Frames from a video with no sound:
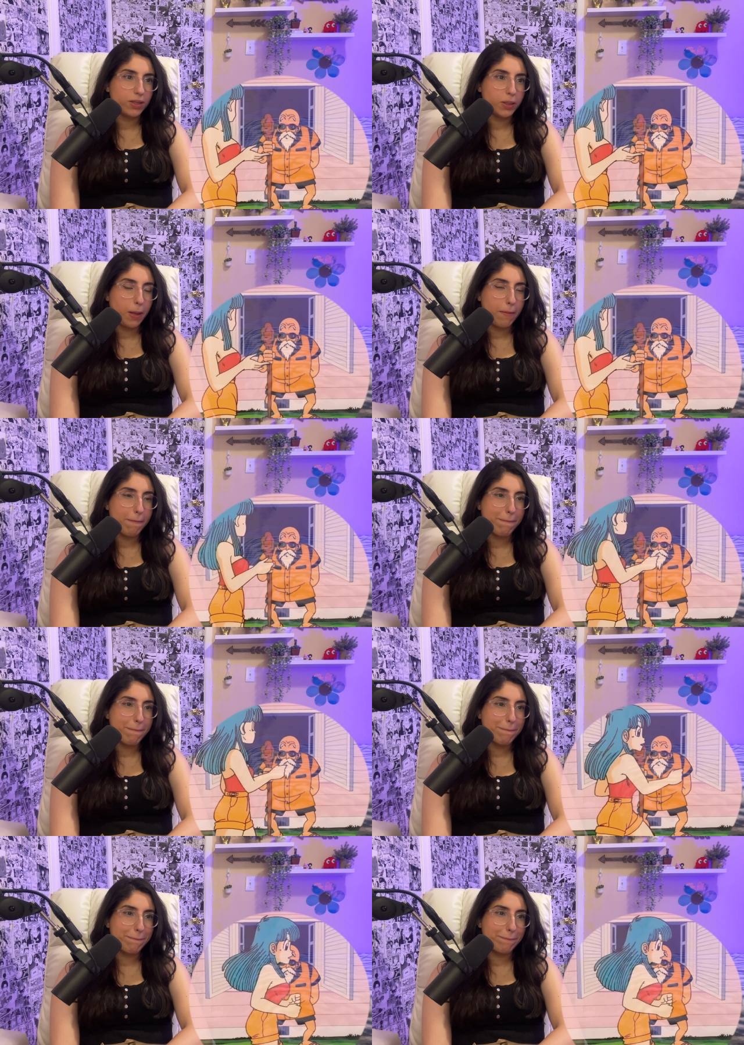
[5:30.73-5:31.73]

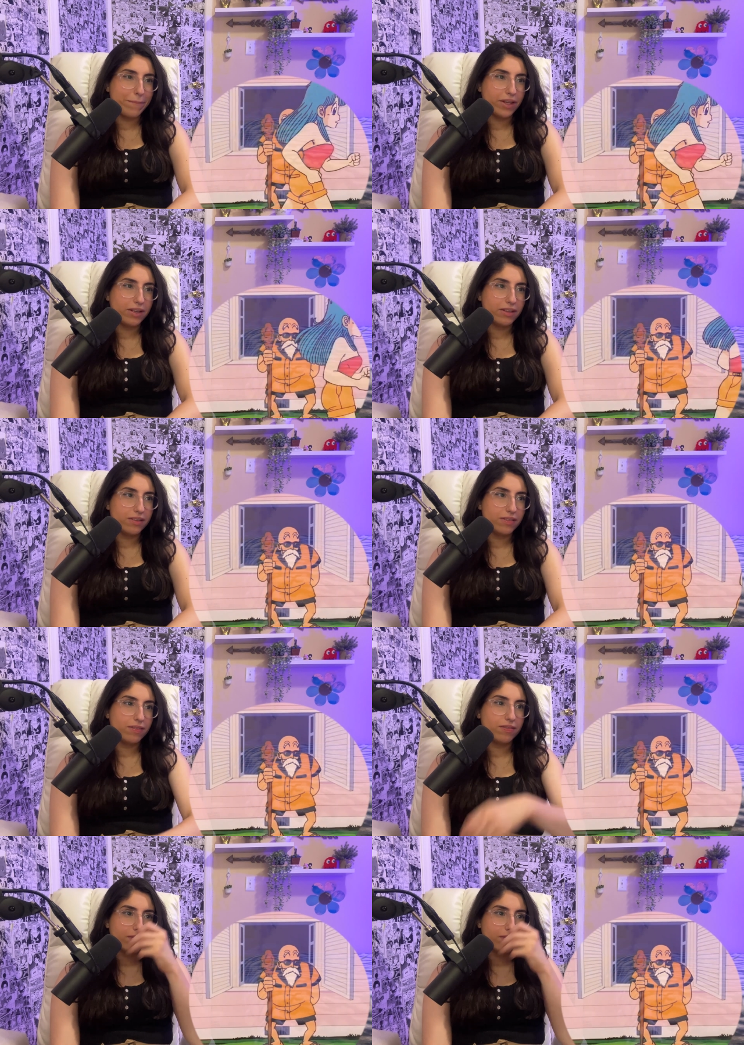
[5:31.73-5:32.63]
Nothing is said.